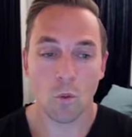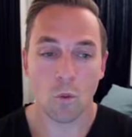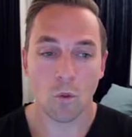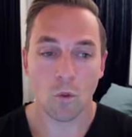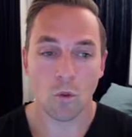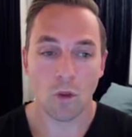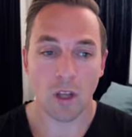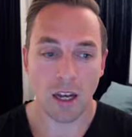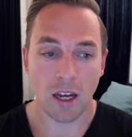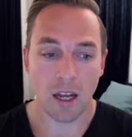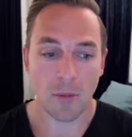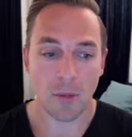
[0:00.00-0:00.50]

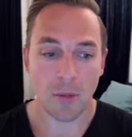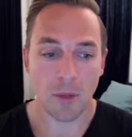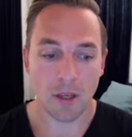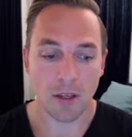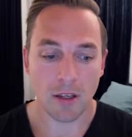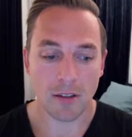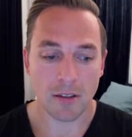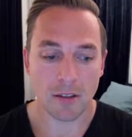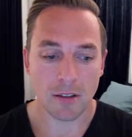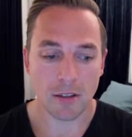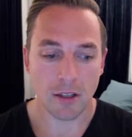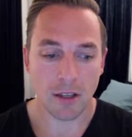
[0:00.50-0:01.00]

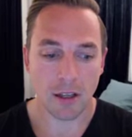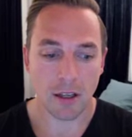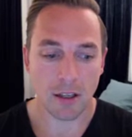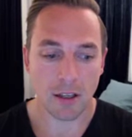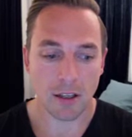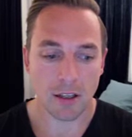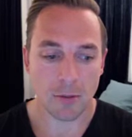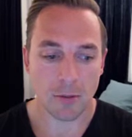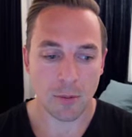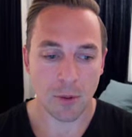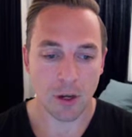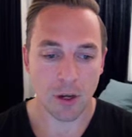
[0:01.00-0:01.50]
Dynamics,
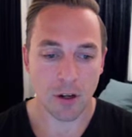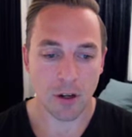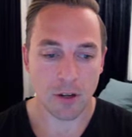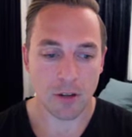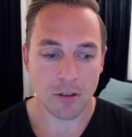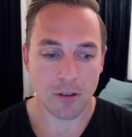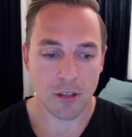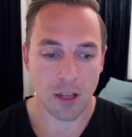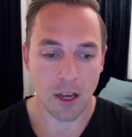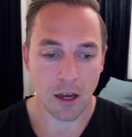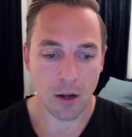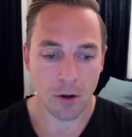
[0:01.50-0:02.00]
let's be
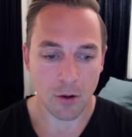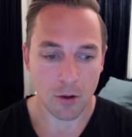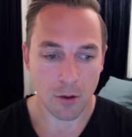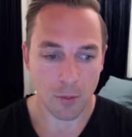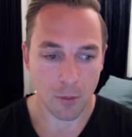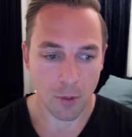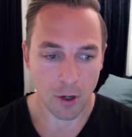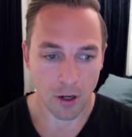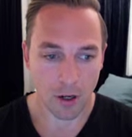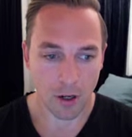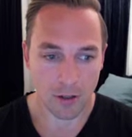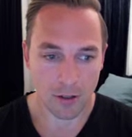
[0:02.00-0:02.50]
honest, out of the
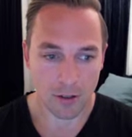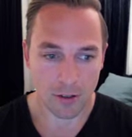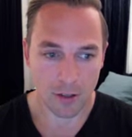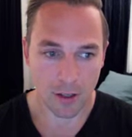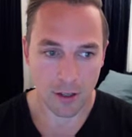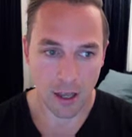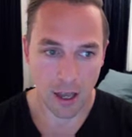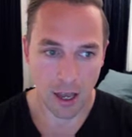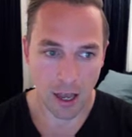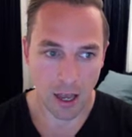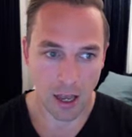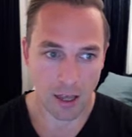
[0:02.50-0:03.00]
box
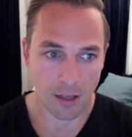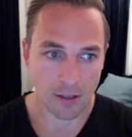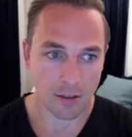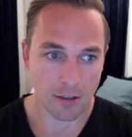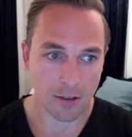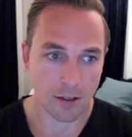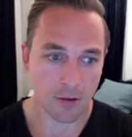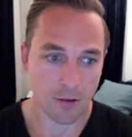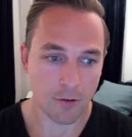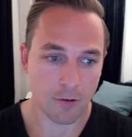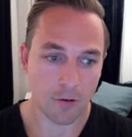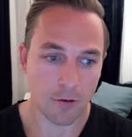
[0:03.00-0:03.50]
has
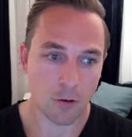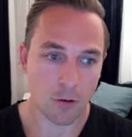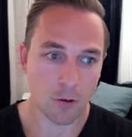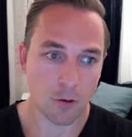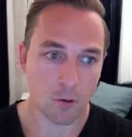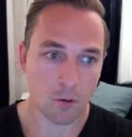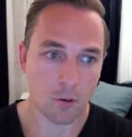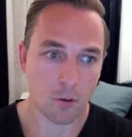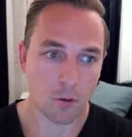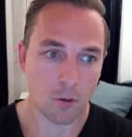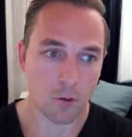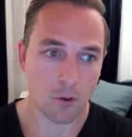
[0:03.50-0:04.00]
a
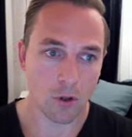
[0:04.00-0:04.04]
few